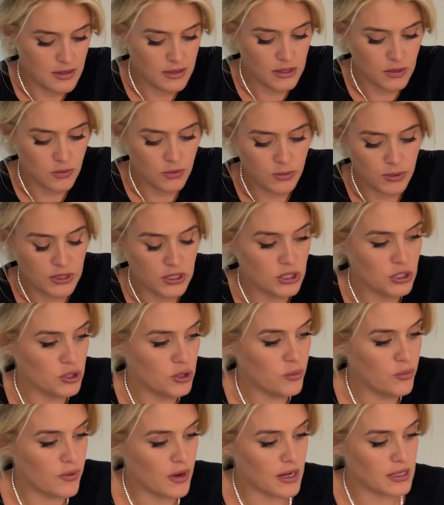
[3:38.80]
So we'll put the
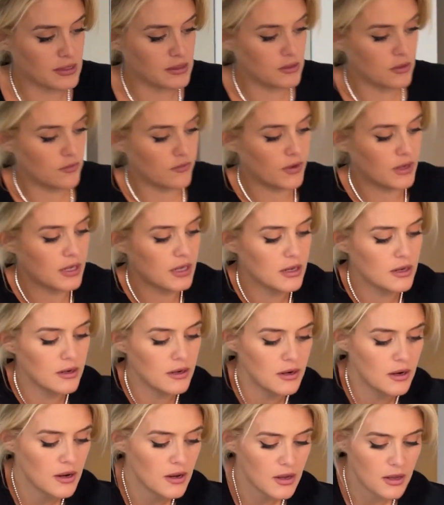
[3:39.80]
2 breasts over
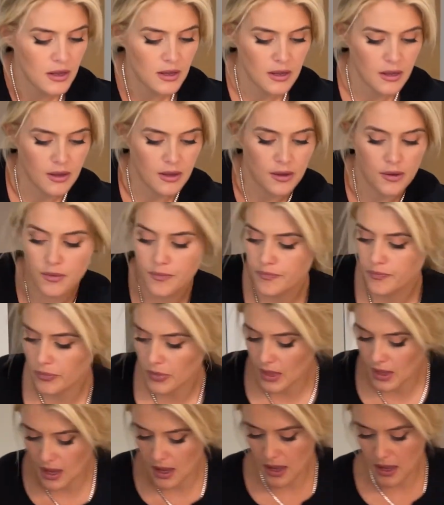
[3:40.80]
here,
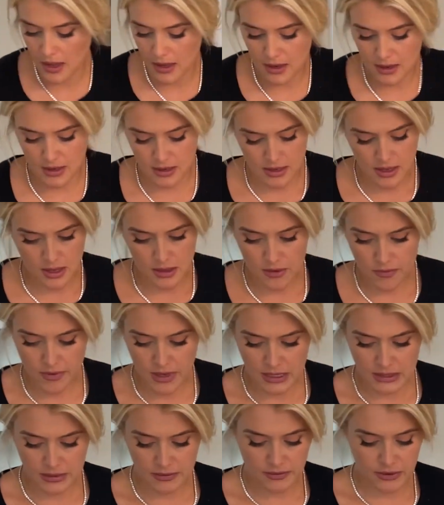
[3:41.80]
and then the
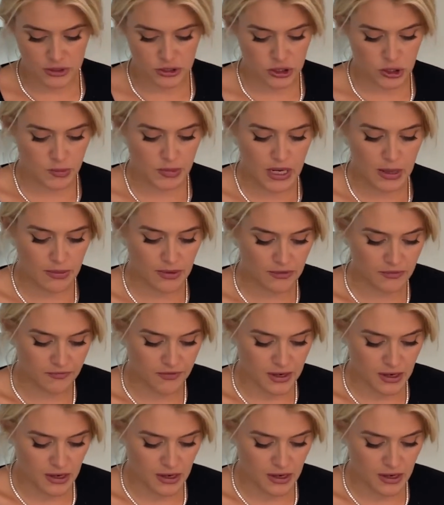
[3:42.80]
rest of this should be able to fit